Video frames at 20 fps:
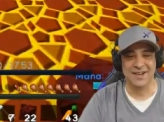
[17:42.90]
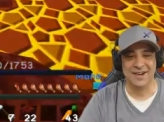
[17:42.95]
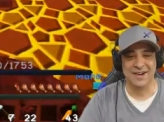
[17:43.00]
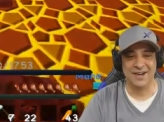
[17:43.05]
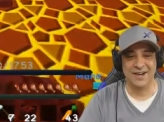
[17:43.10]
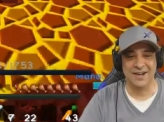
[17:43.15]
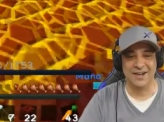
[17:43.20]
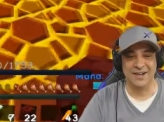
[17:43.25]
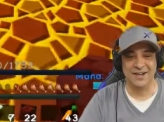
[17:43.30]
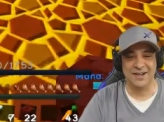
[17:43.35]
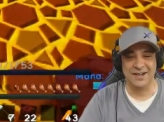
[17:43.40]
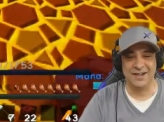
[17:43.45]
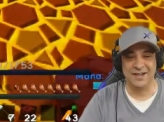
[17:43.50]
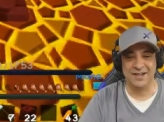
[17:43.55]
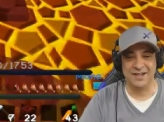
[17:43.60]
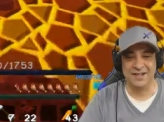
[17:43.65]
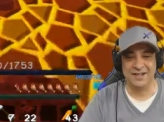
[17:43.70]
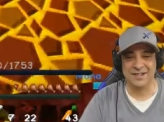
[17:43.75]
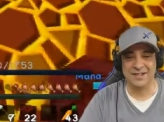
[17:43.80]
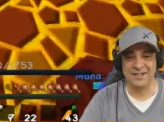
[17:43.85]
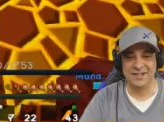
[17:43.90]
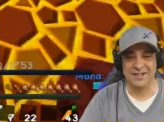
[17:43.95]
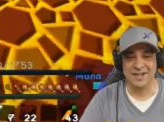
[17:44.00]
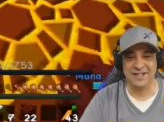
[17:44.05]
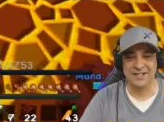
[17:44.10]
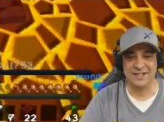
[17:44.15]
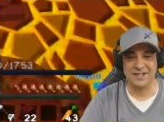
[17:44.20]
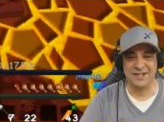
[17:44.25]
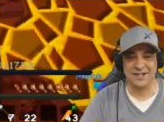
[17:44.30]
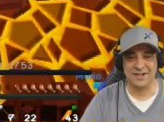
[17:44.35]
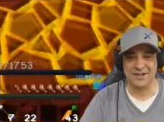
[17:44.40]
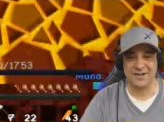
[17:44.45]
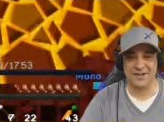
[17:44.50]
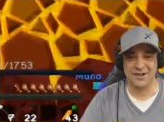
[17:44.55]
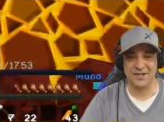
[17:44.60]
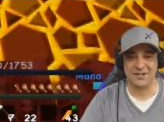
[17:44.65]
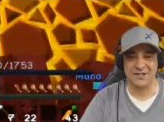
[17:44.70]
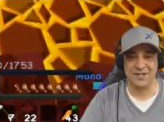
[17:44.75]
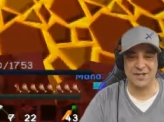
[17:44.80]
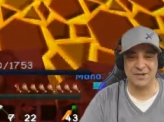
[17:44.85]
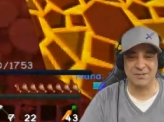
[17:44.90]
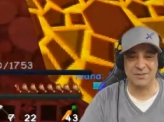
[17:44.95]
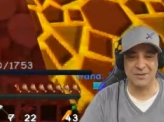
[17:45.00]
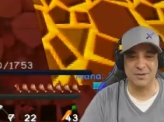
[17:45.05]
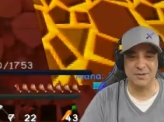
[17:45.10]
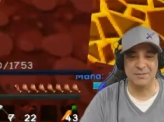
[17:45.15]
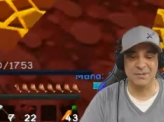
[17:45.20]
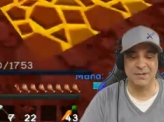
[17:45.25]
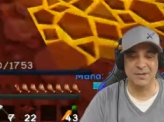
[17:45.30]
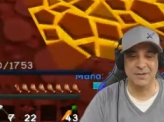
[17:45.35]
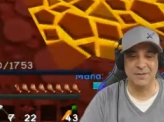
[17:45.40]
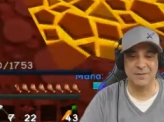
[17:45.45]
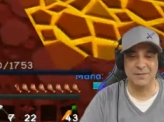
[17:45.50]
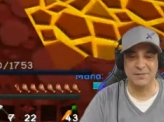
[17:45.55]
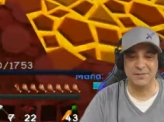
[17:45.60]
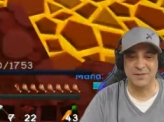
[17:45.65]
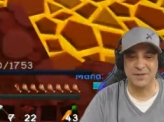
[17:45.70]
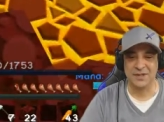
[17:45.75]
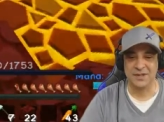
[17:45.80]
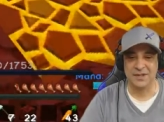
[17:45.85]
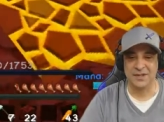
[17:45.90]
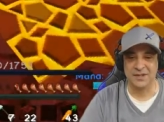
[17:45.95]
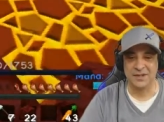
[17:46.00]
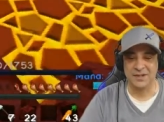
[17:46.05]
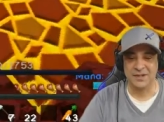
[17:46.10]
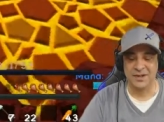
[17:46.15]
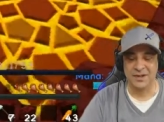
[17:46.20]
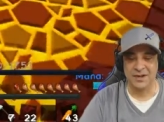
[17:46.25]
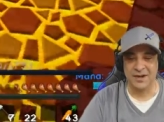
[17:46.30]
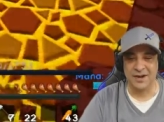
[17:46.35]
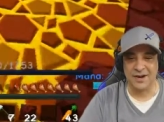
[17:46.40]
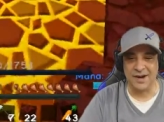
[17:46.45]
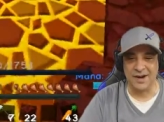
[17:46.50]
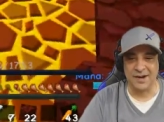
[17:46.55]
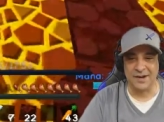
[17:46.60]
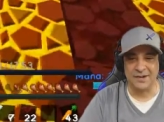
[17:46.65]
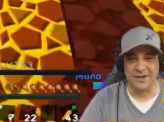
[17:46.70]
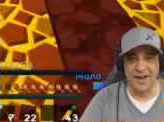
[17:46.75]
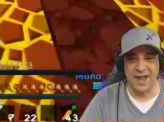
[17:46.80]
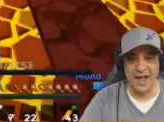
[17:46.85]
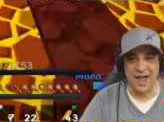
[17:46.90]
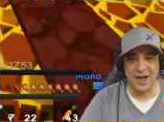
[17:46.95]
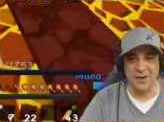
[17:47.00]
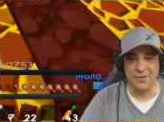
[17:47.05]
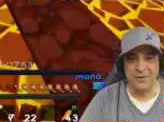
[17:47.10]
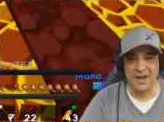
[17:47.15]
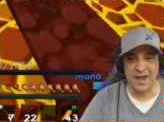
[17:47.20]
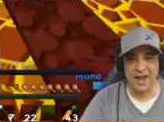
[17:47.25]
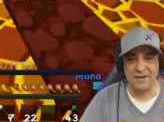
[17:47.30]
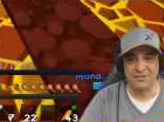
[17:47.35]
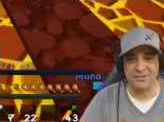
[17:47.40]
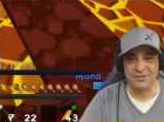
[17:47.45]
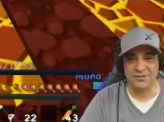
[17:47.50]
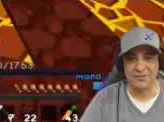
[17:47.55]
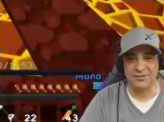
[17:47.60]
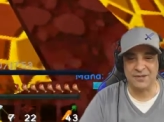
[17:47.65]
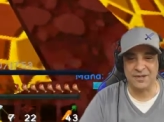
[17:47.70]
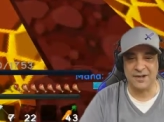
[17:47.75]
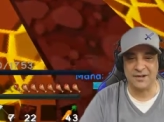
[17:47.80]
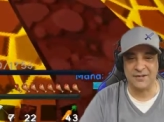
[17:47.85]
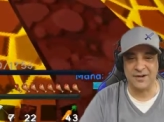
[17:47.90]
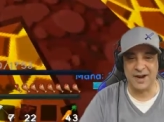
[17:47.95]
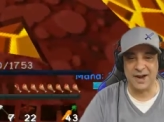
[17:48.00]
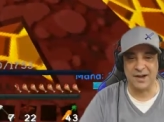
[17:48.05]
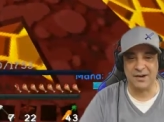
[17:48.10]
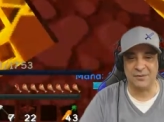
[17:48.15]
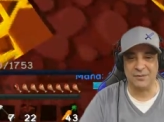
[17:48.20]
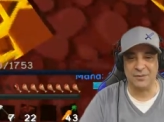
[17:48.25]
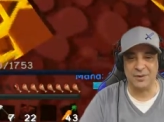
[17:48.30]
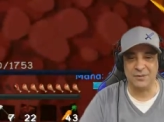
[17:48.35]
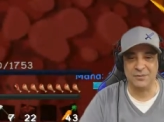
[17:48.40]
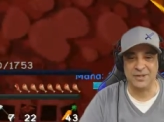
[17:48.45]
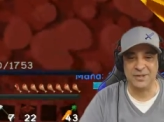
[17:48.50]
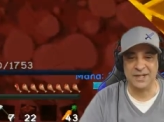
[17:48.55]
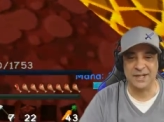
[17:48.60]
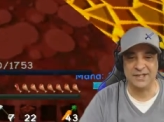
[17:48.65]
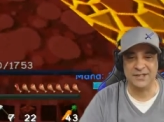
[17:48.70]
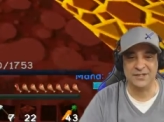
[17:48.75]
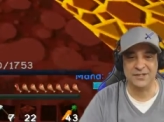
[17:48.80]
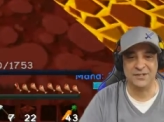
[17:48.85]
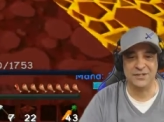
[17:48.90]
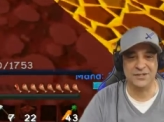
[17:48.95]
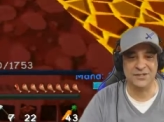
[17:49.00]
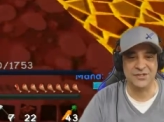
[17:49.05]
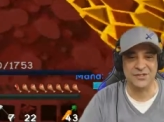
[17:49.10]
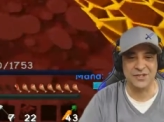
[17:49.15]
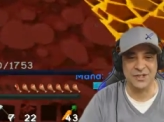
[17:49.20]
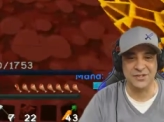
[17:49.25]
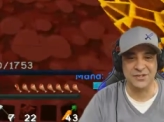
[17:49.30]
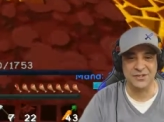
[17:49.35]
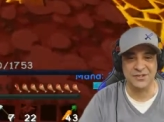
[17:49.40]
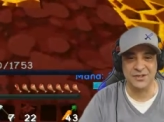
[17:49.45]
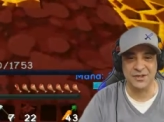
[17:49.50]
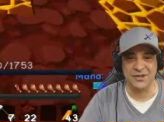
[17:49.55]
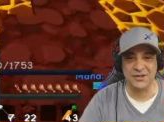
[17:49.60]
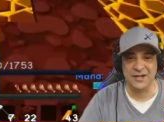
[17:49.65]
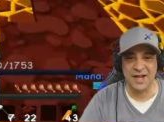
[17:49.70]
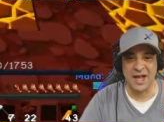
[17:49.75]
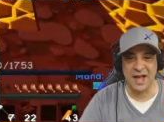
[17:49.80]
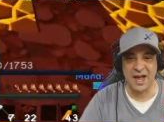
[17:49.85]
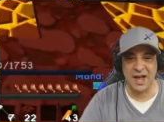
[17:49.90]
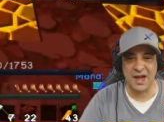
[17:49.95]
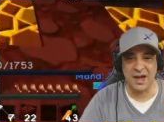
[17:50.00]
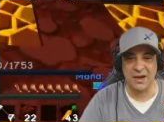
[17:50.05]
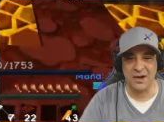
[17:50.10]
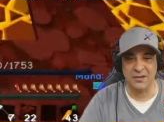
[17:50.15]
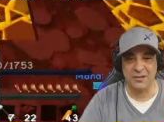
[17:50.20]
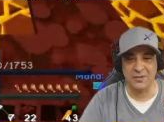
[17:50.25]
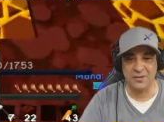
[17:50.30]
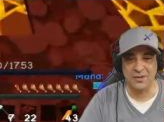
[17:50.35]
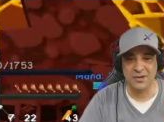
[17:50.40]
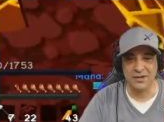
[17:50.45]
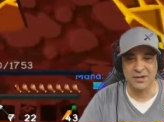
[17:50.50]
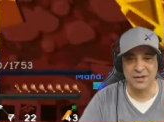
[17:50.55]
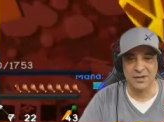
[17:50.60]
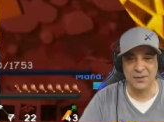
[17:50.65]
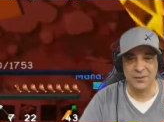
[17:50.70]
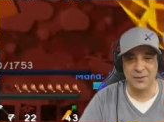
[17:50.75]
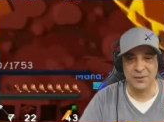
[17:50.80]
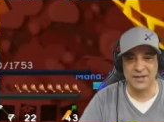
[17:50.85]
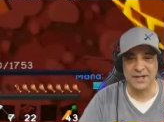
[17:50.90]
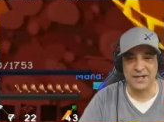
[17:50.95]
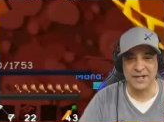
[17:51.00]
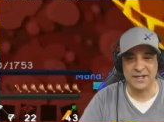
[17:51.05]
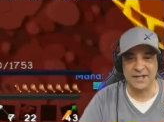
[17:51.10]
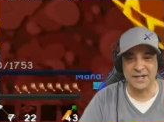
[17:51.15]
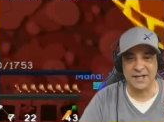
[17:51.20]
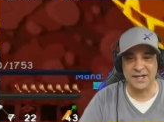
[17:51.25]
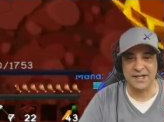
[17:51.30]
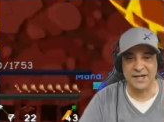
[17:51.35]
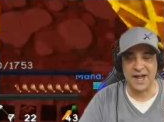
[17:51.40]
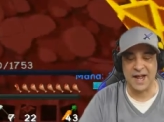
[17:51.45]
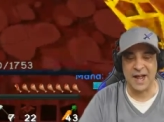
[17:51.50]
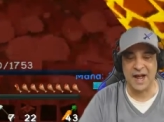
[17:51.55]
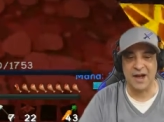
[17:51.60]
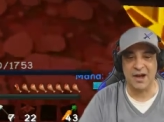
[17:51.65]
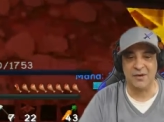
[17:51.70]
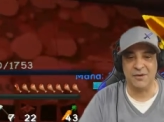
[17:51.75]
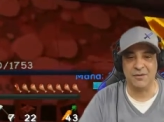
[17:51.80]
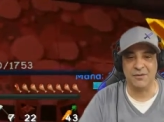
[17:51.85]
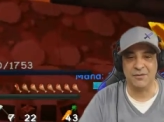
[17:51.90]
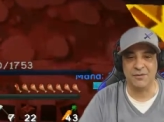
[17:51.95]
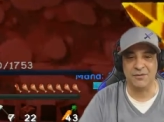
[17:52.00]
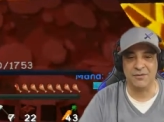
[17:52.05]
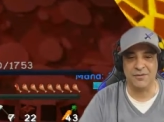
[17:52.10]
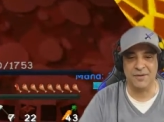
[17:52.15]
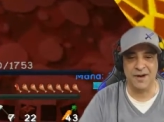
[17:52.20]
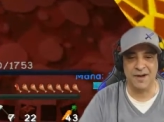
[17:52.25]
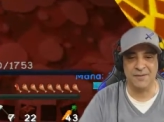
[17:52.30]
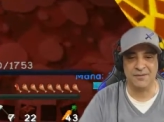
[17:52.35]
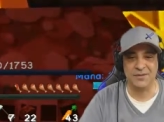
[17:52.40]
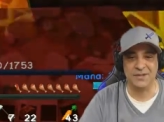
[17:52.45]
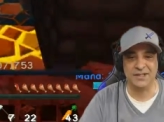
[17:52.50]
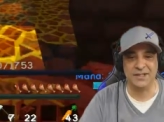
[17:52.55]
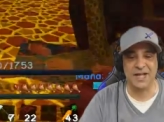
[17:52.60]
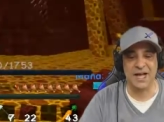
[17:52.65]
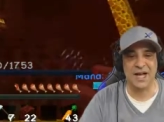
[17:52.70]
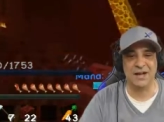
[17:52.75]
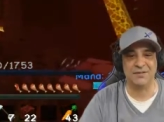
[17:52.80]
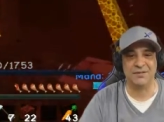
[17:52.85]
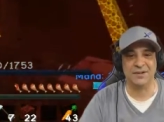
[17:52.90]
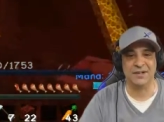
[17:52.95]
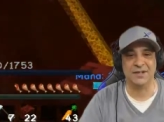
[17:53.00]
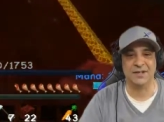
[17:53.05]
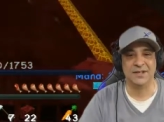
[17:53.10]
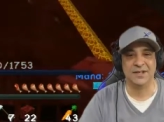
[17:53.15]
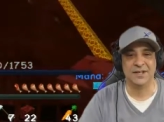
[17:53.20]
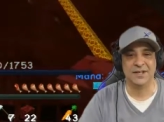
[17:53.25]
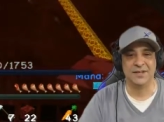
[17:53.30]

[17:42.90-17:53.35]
Alright. Let's get across here. Boom, boom. Alright, now we have to figure out, when we get to the sunstone, how we're going to get it out from the lava.